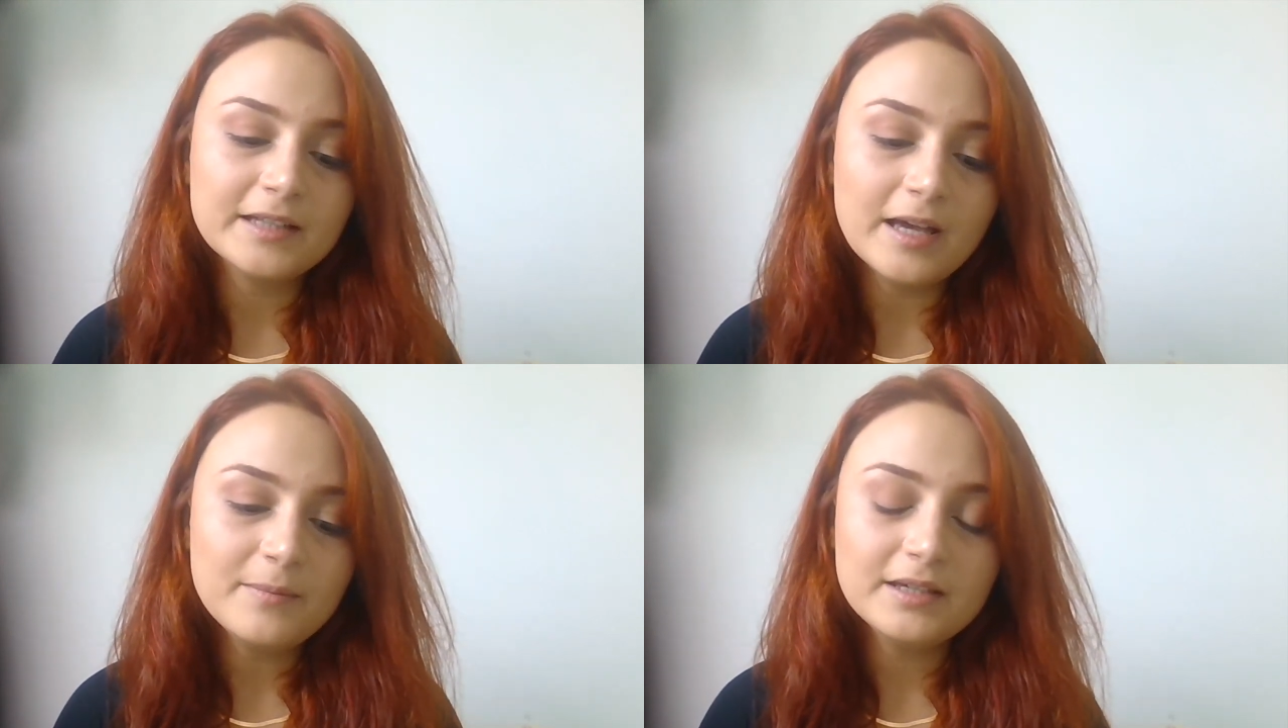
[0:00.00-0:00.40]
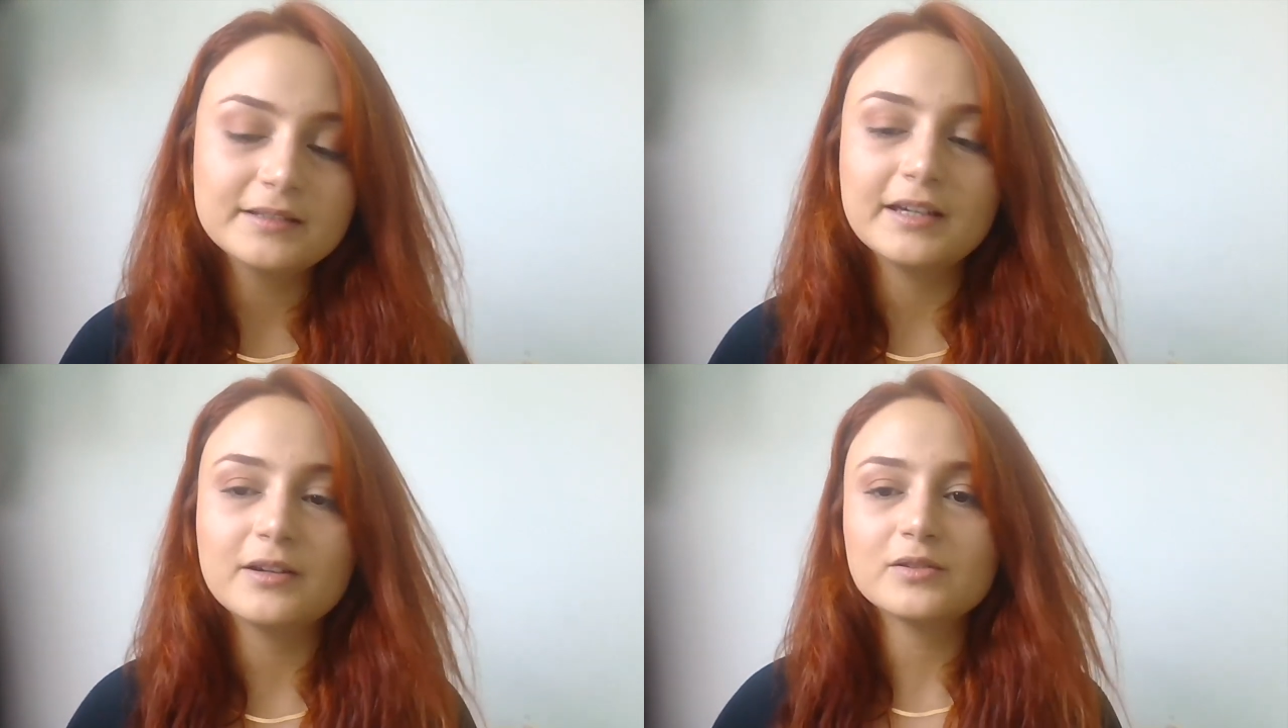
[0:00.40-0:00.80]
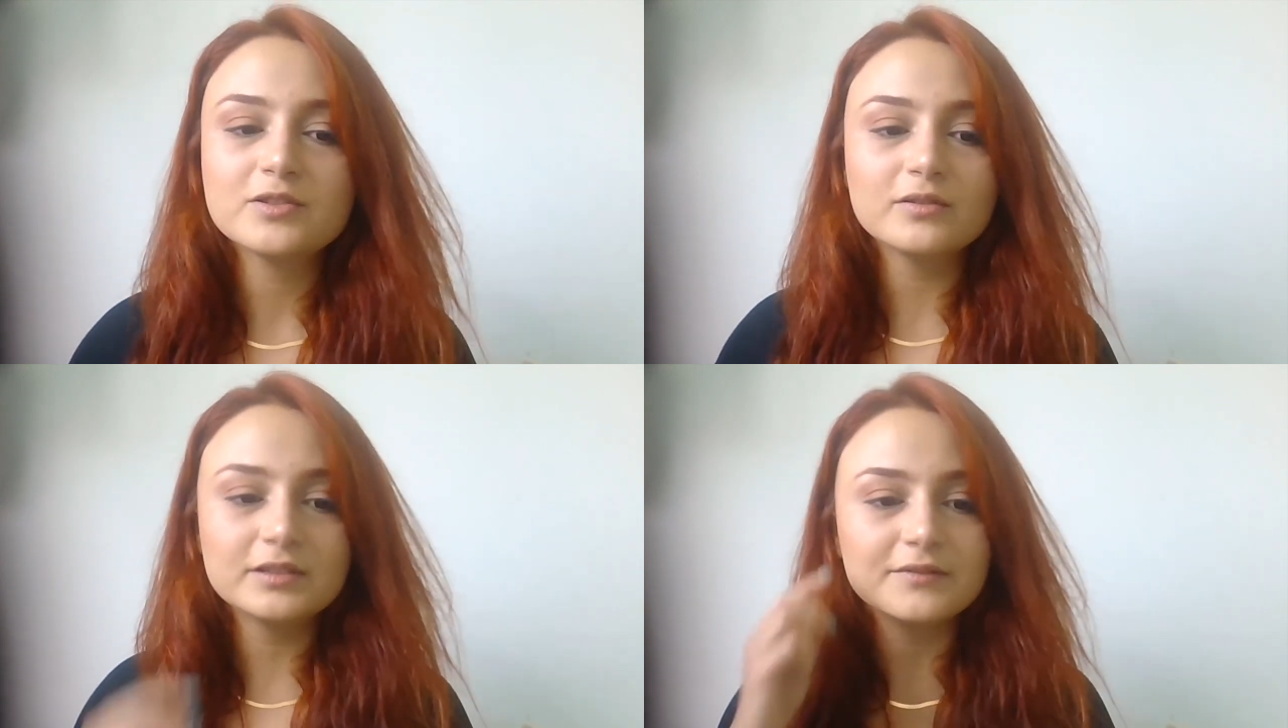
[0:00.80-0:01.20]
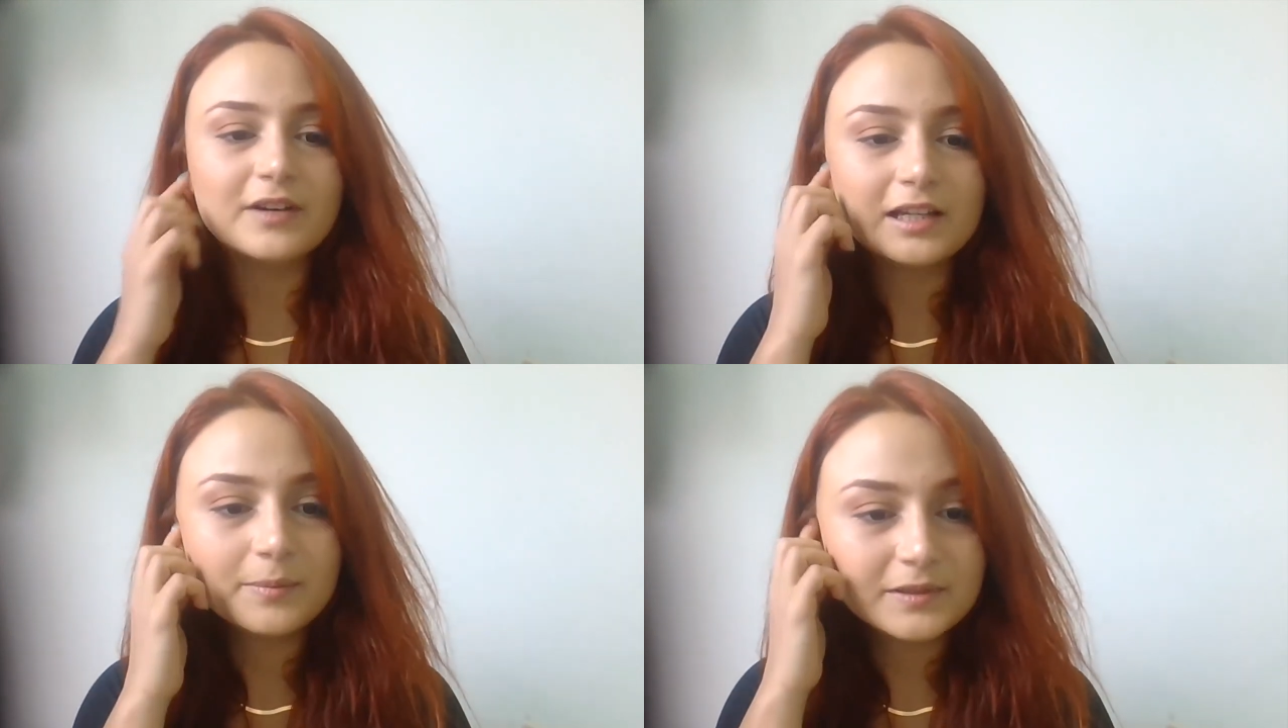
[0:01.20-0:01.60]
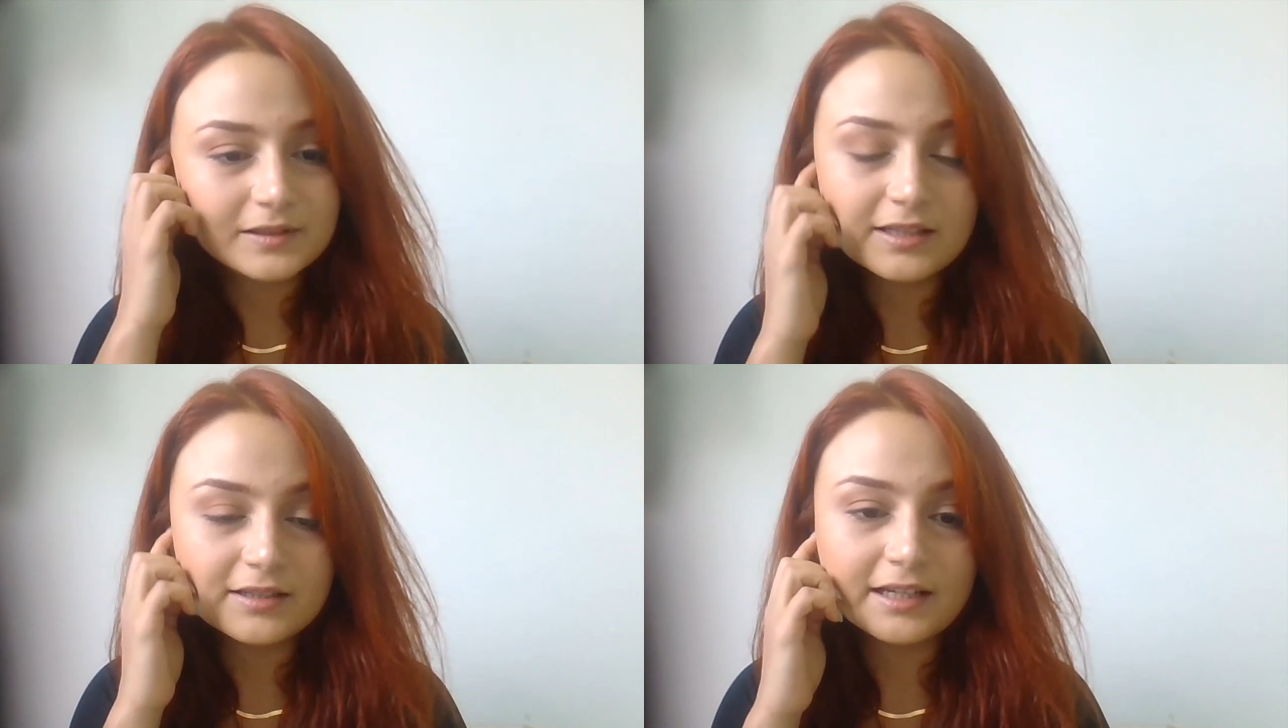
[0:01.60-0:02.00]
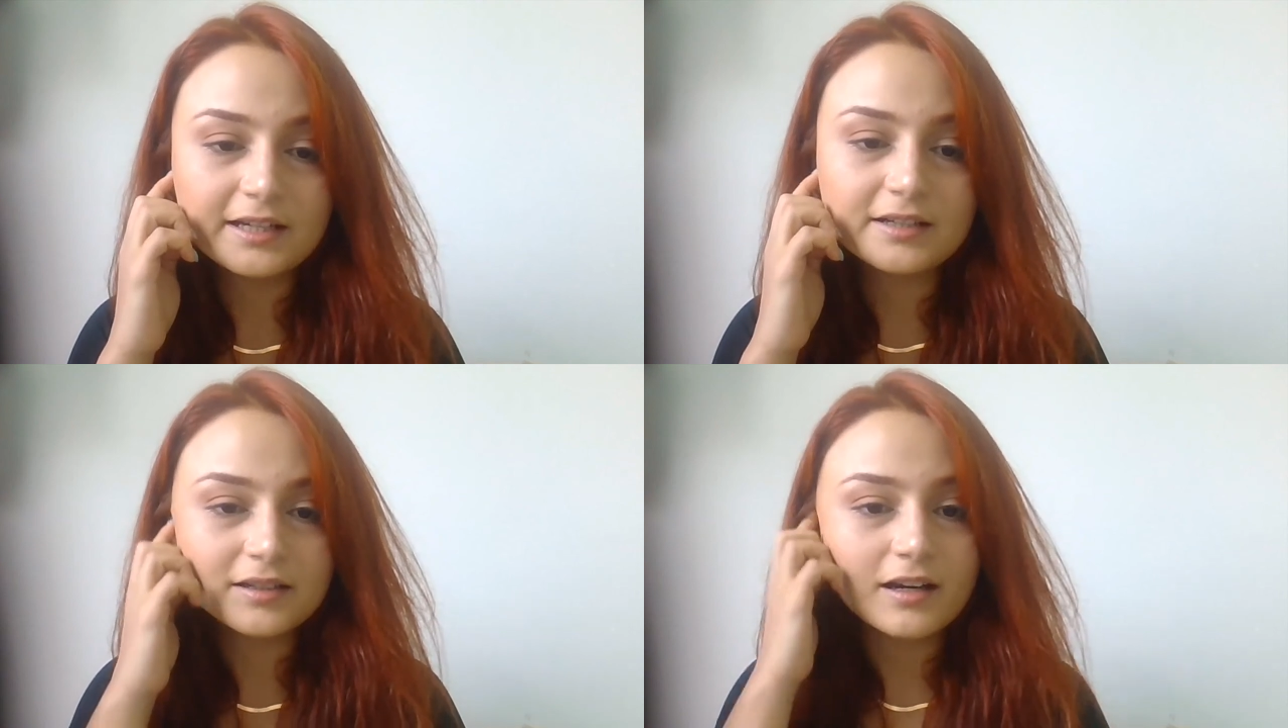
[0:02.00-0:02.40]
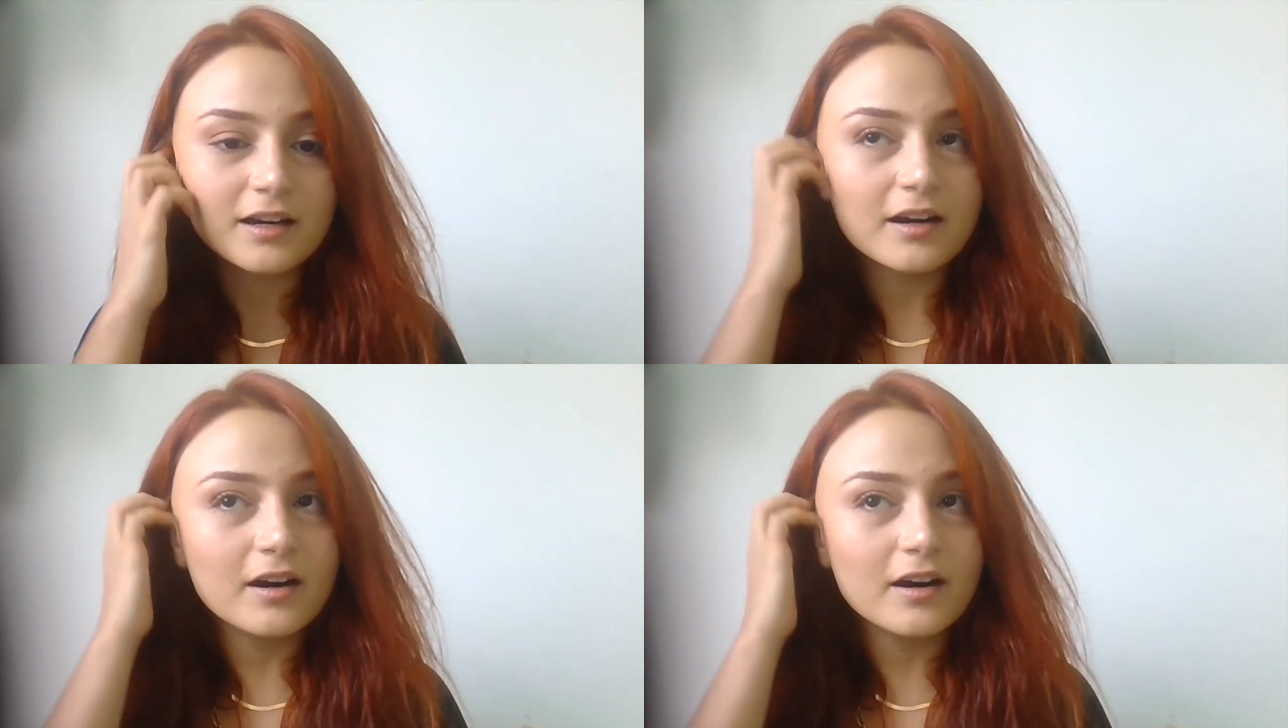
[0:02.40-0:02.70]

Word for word: pandemic they also developed the, their